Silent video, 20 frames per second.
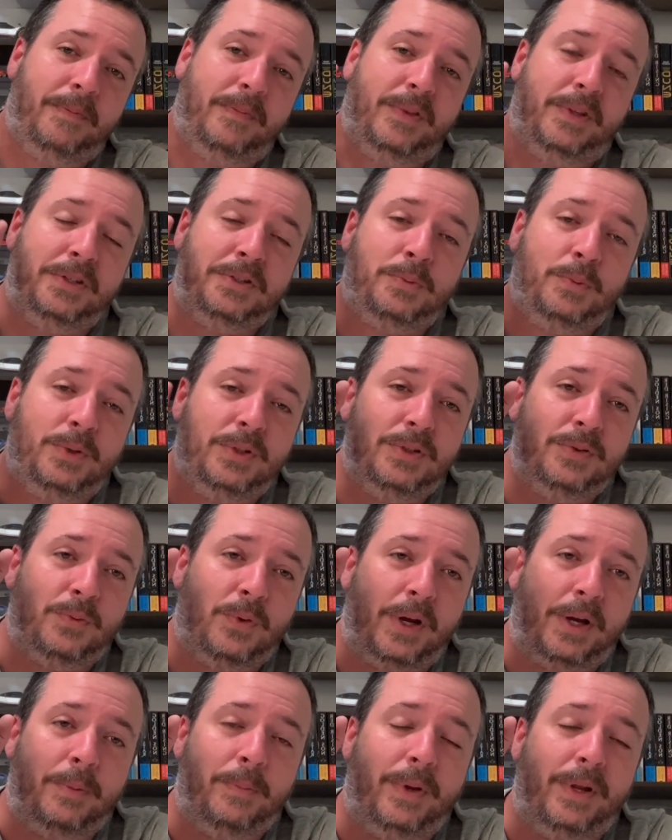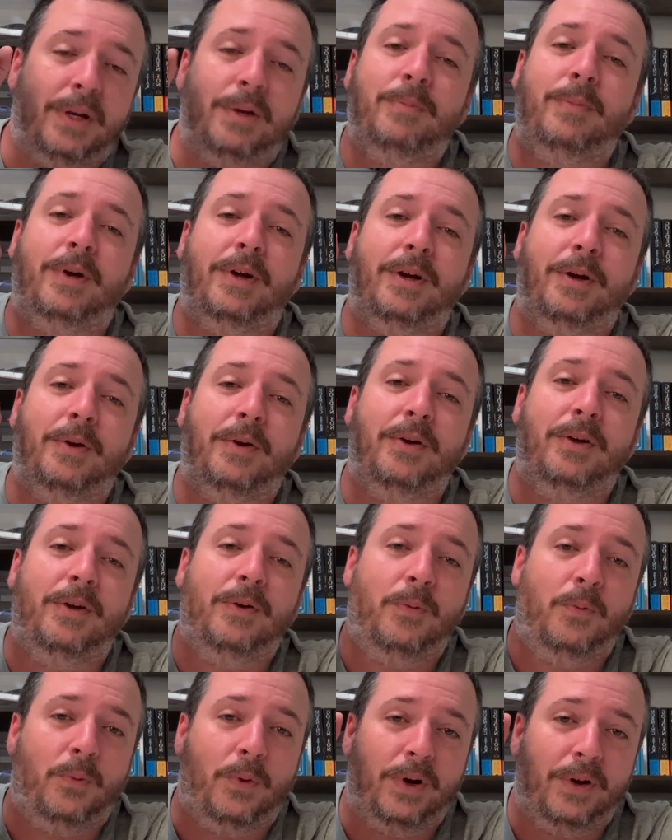This was recommended by
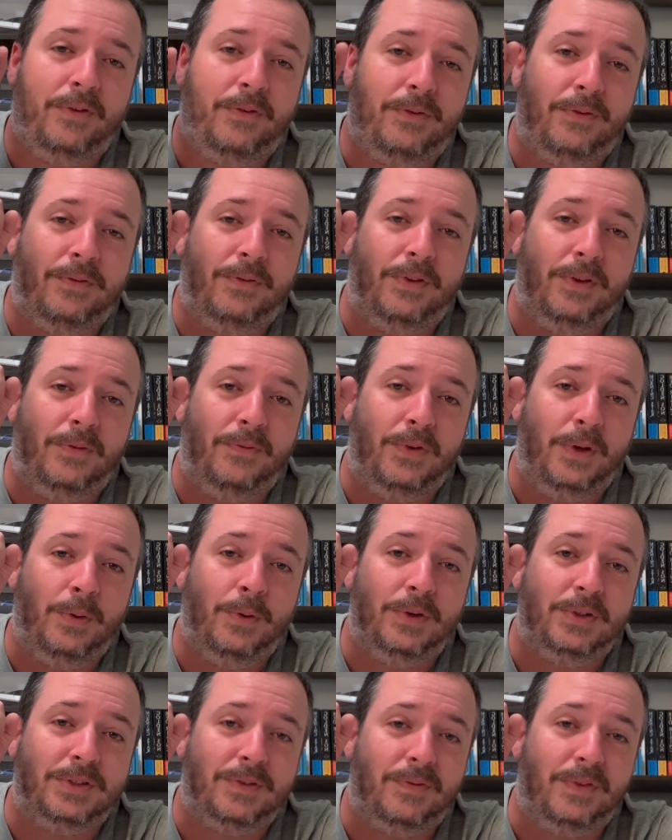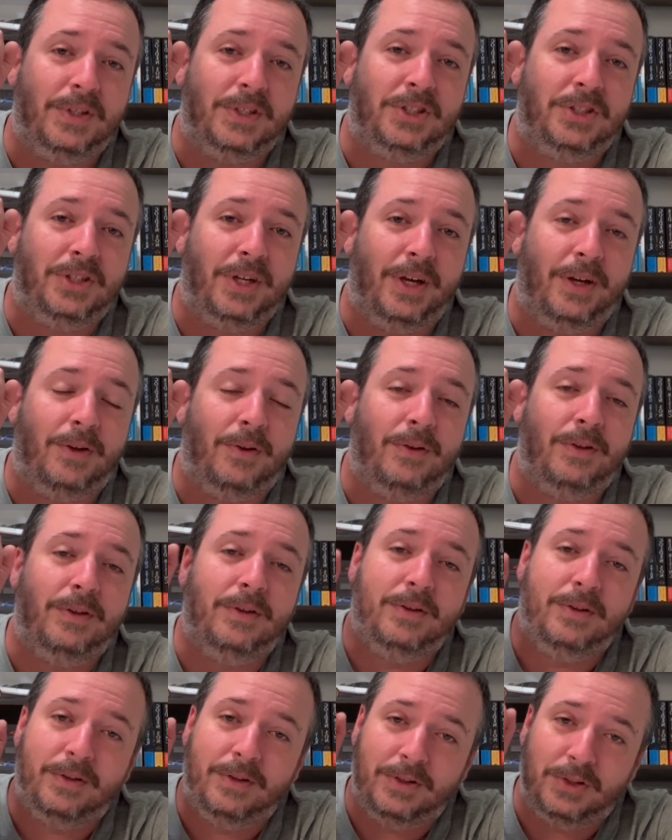one of the viewers of this channel,
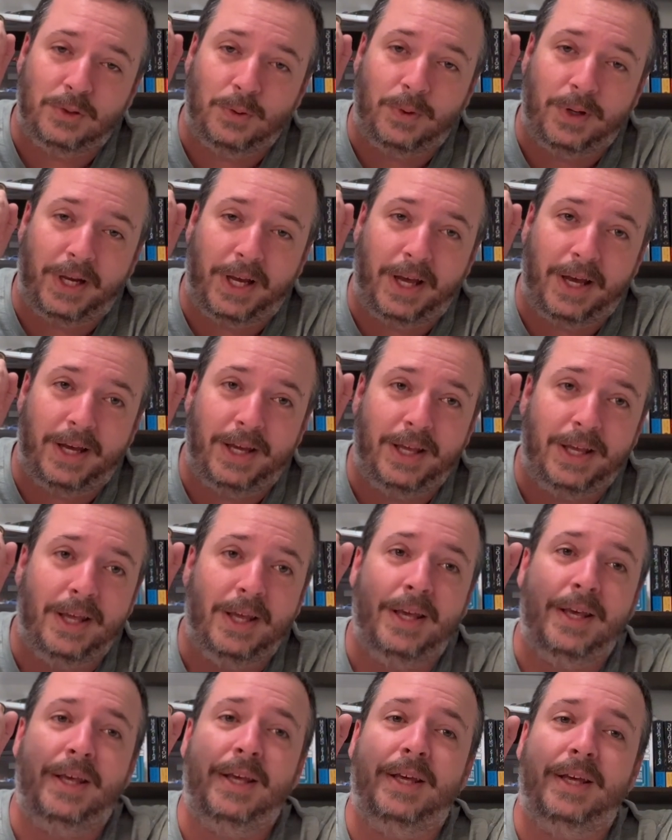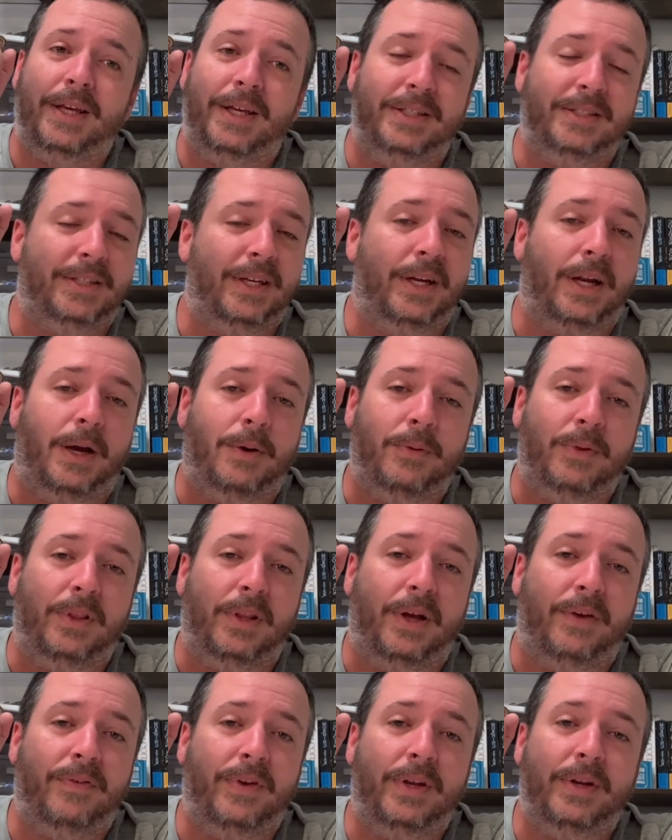Toy Guy. He said I would
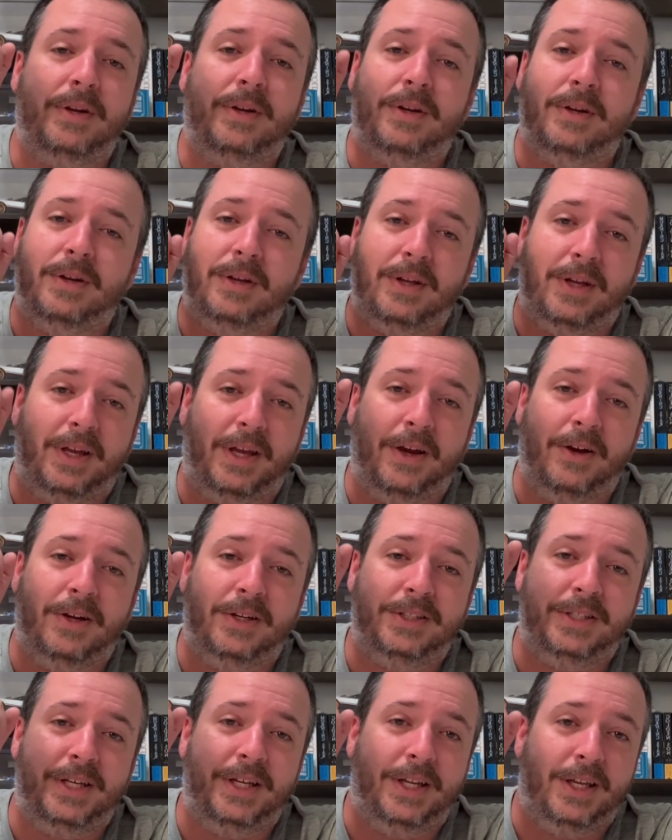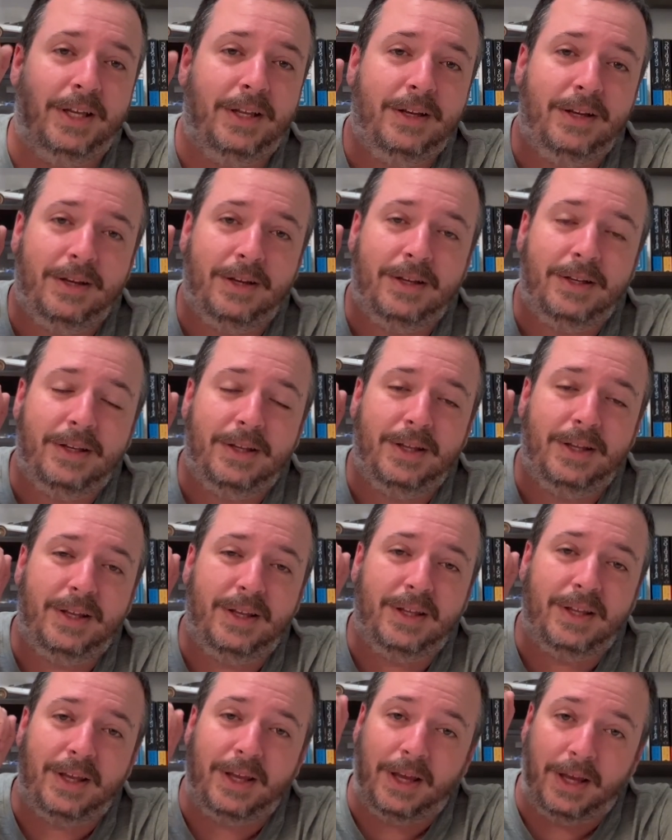love it, guaranteed it,
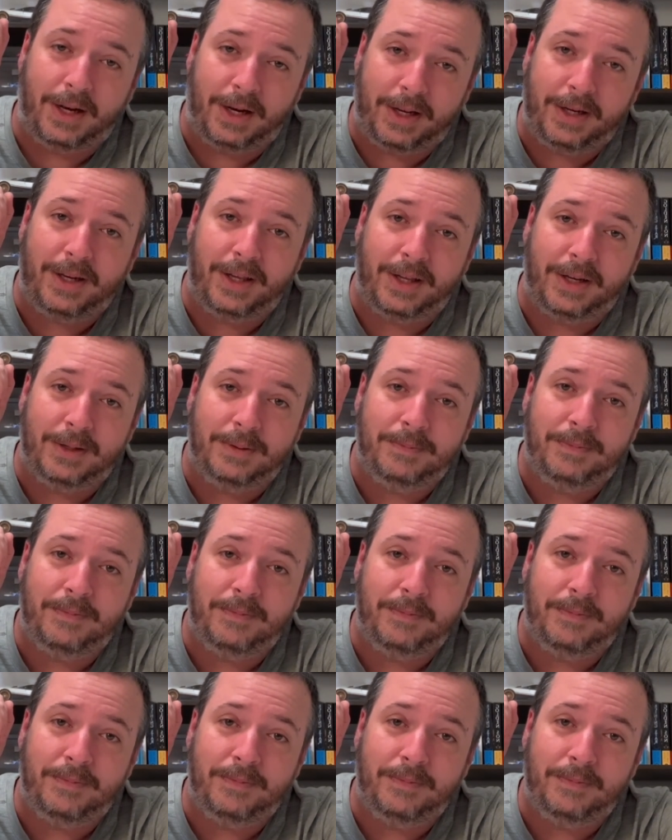and I did.